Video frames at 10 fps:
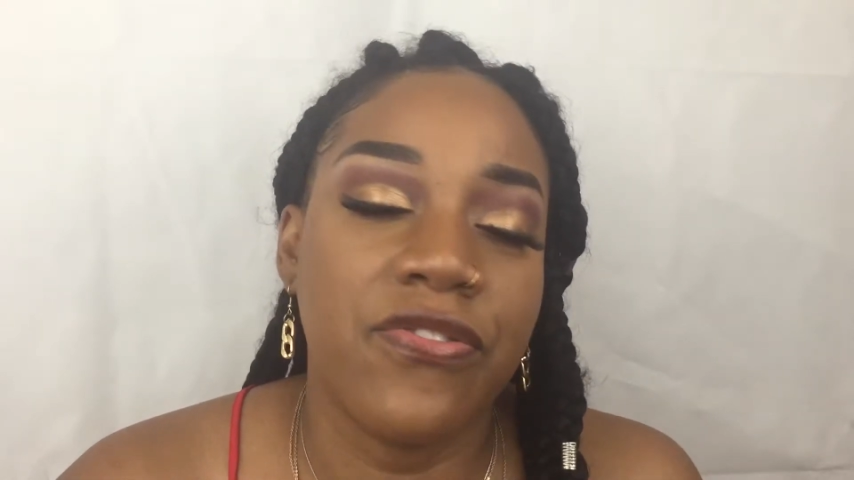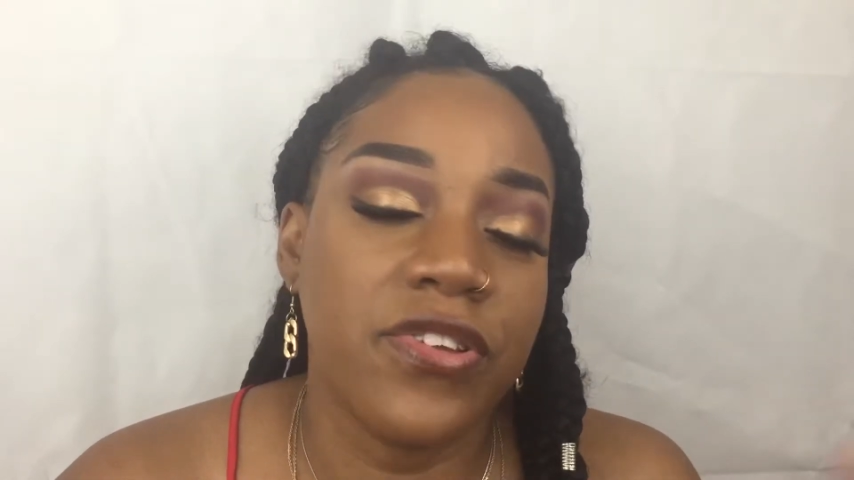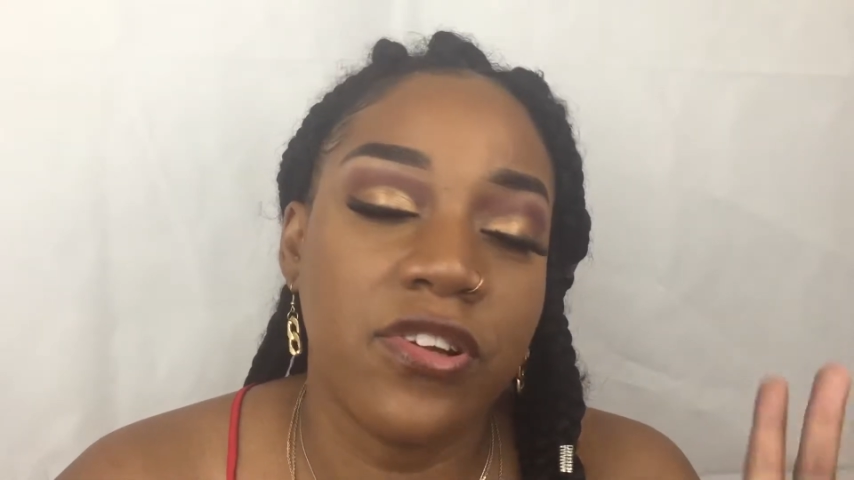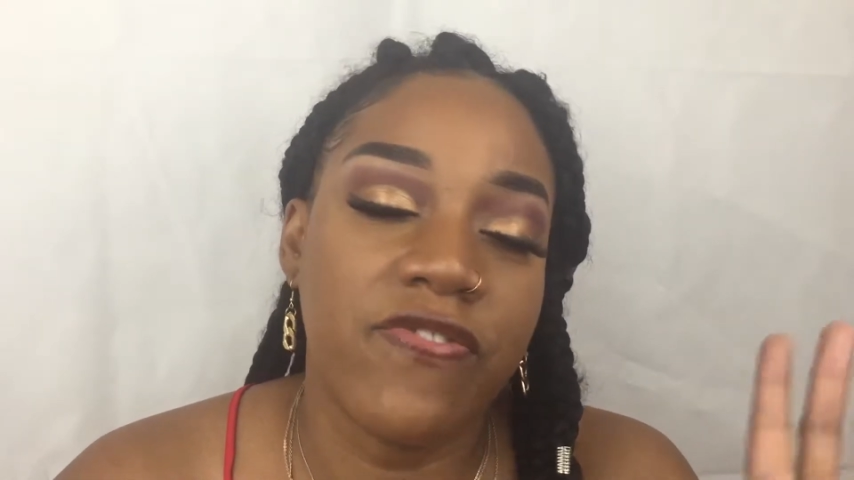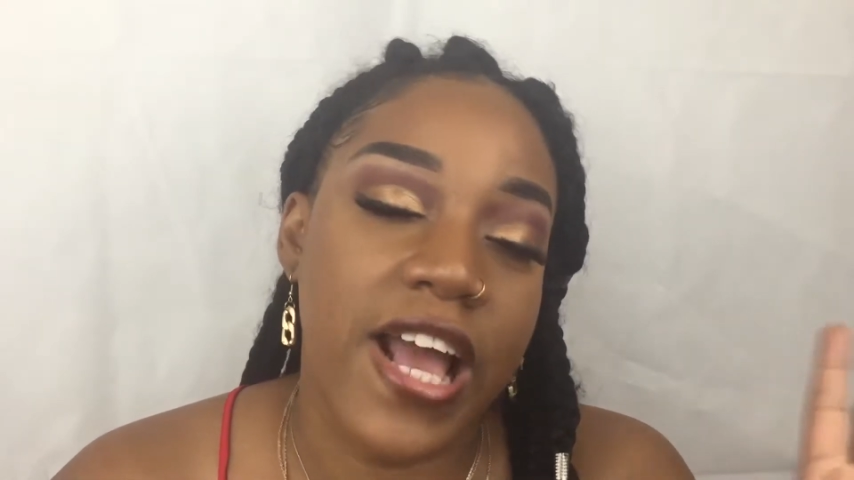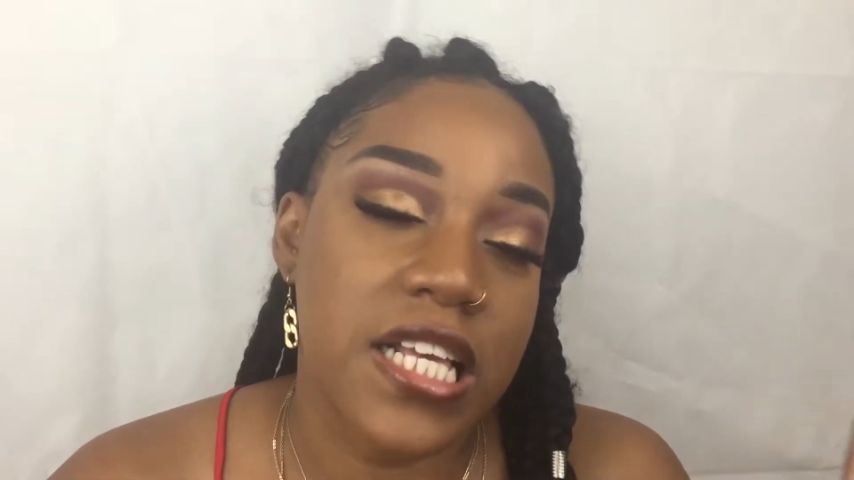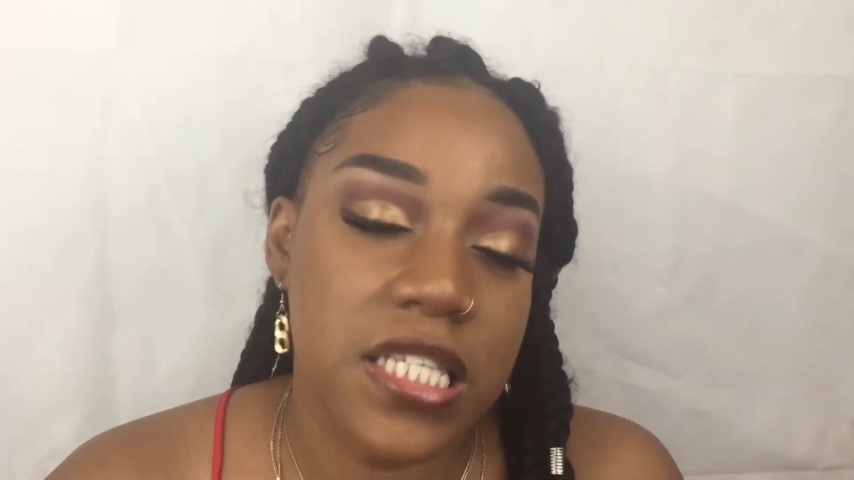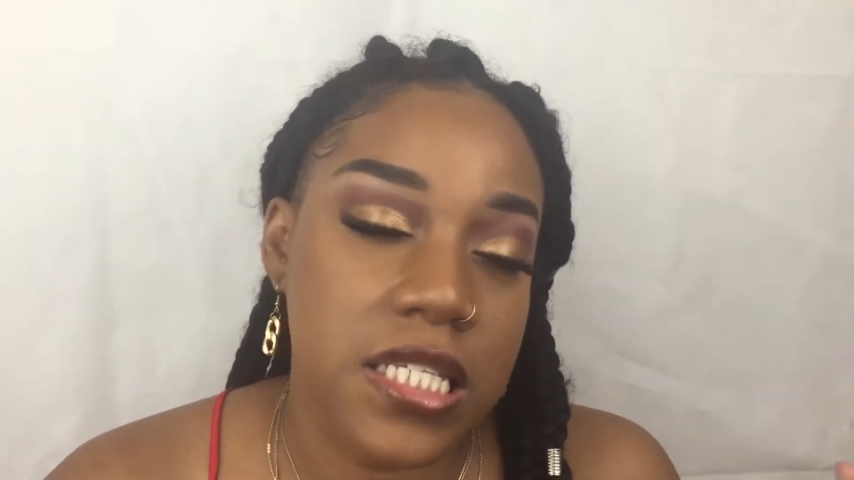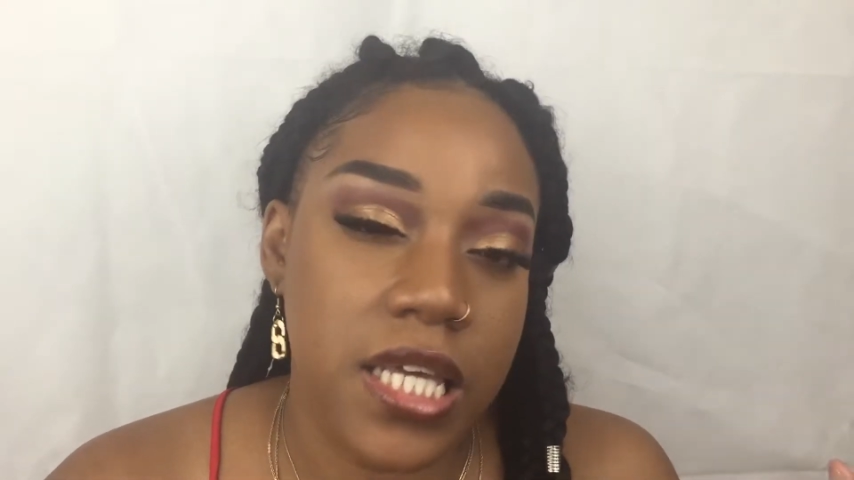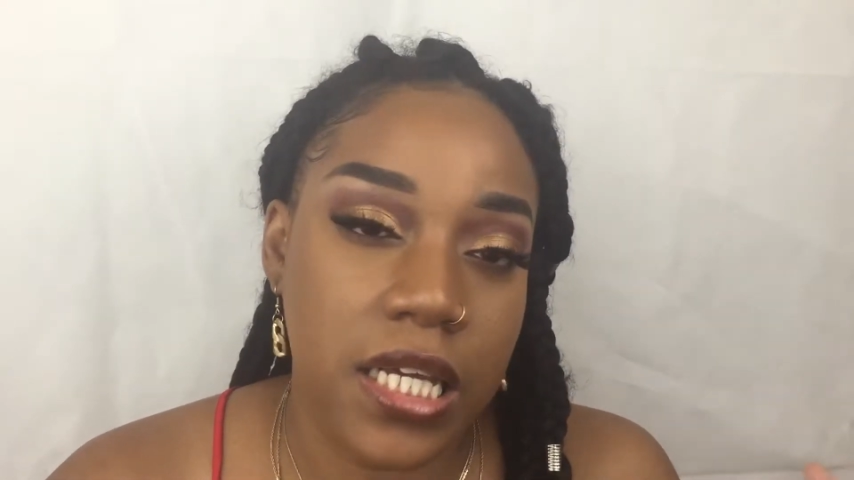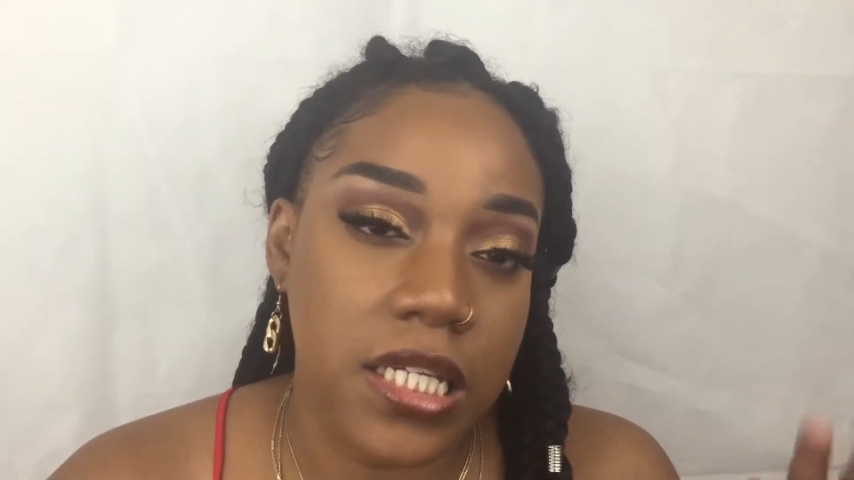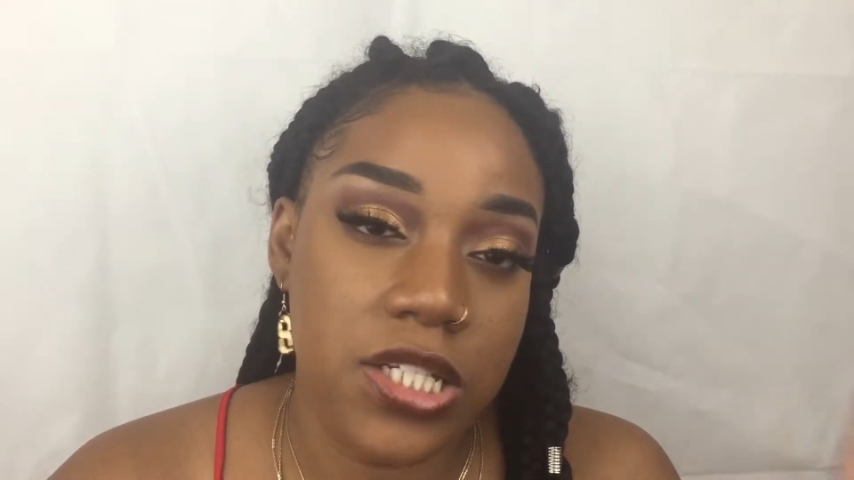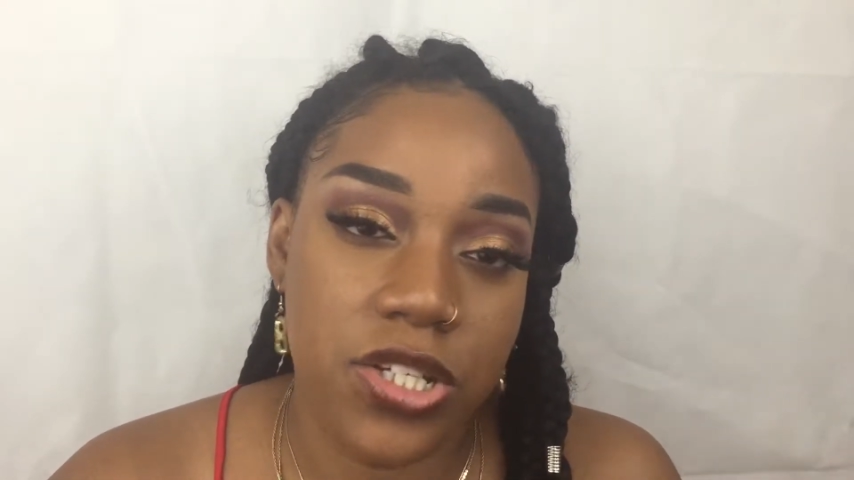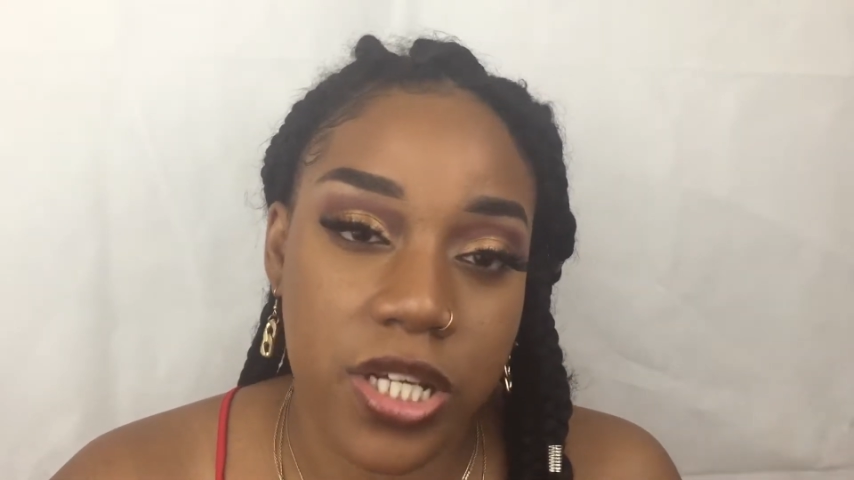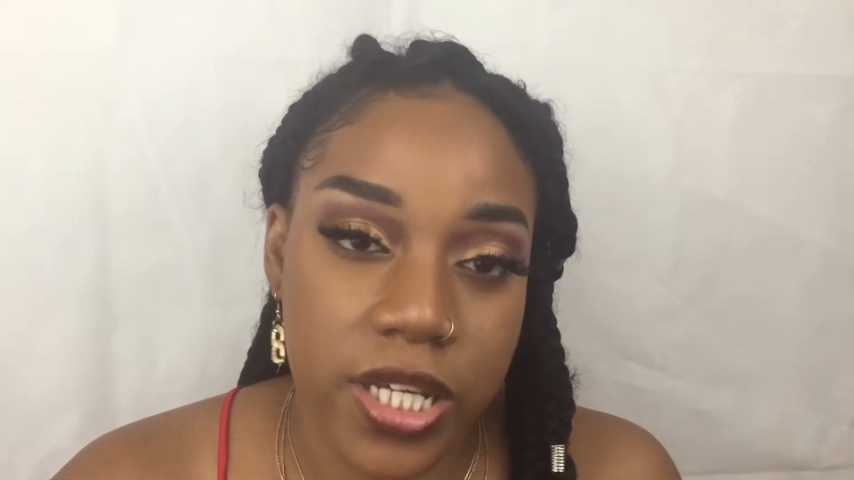little fancy techniques
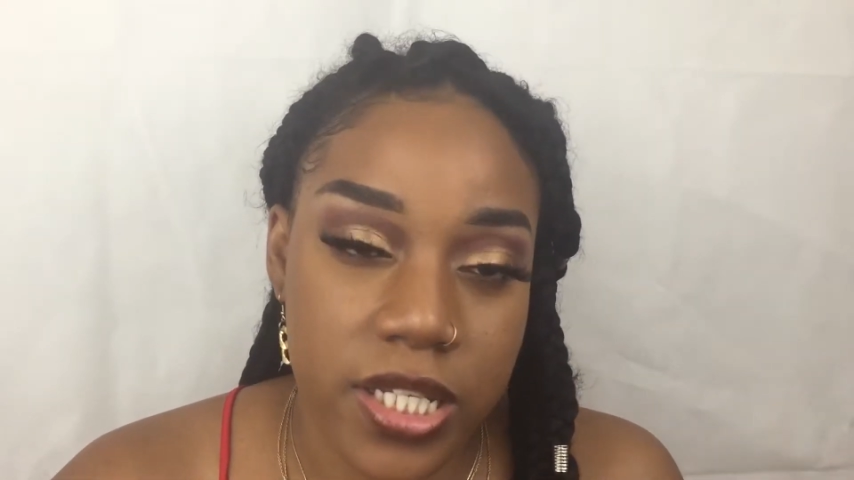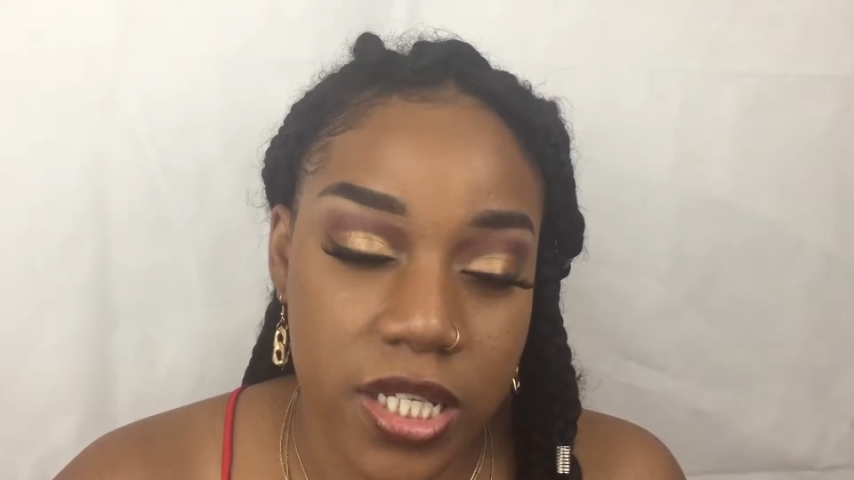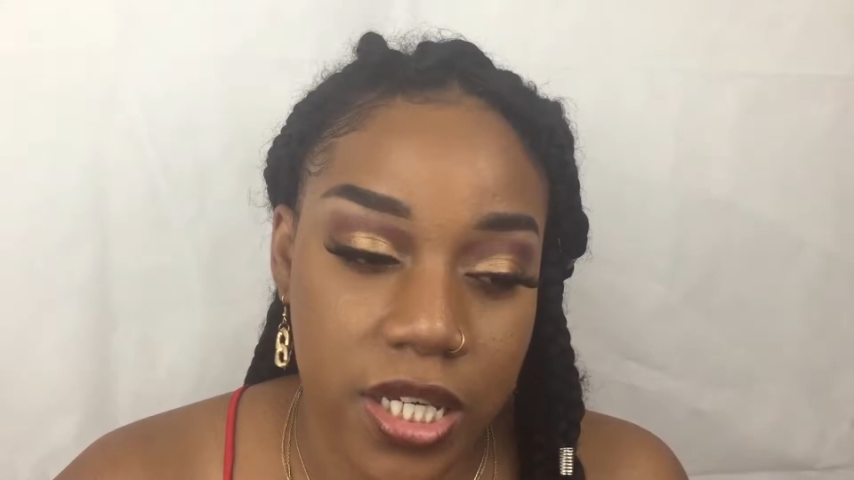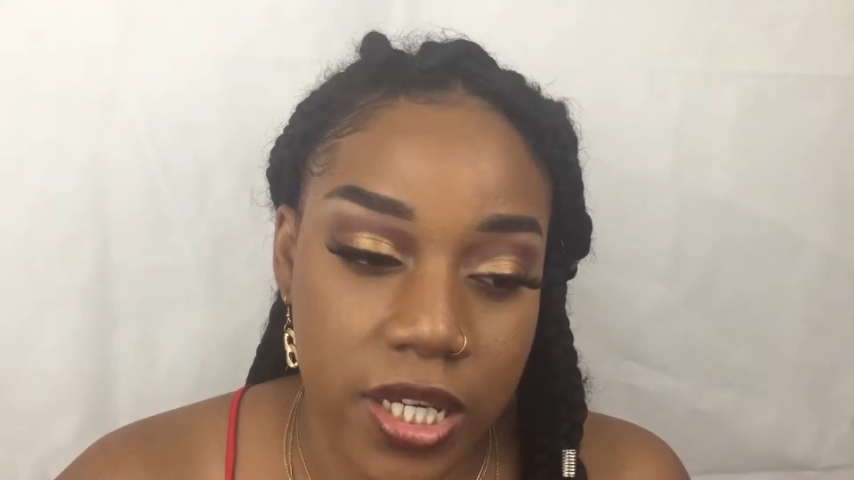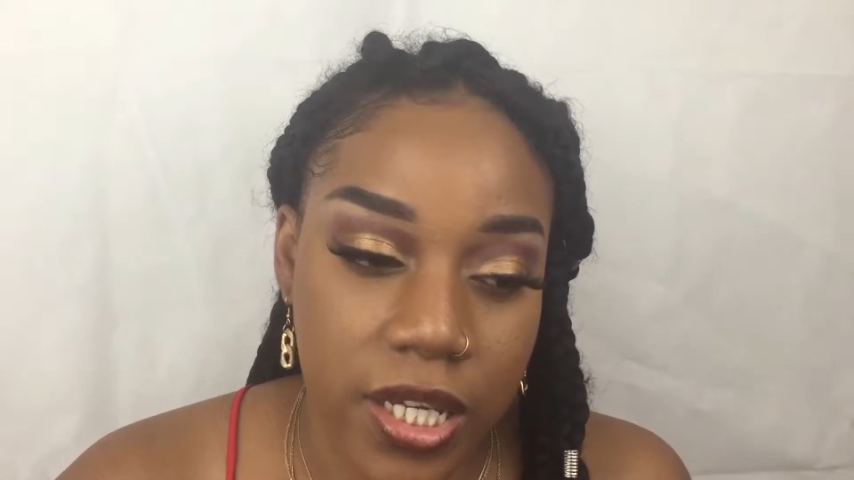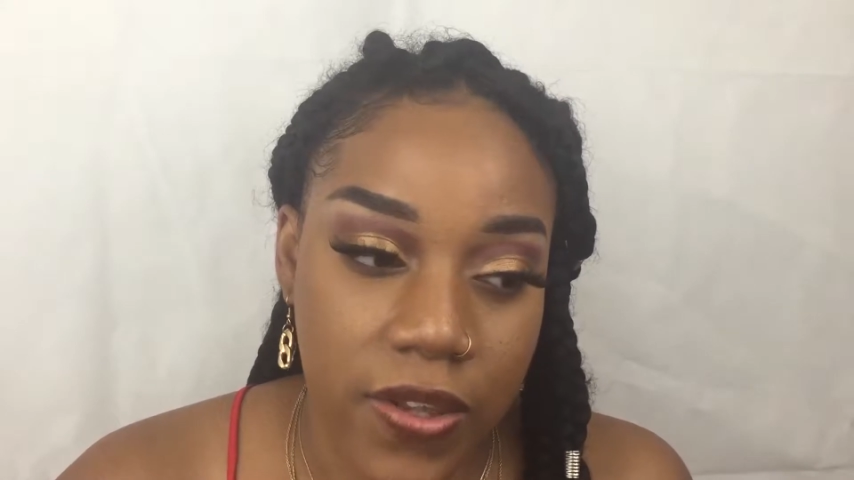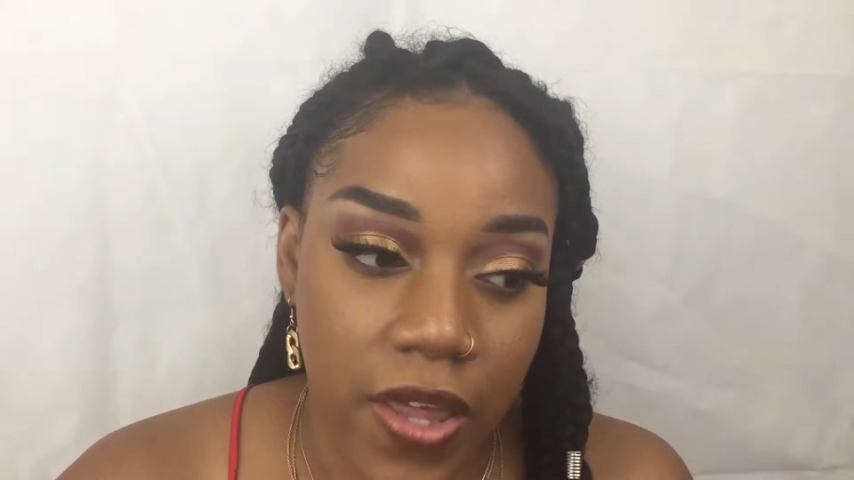you can get done.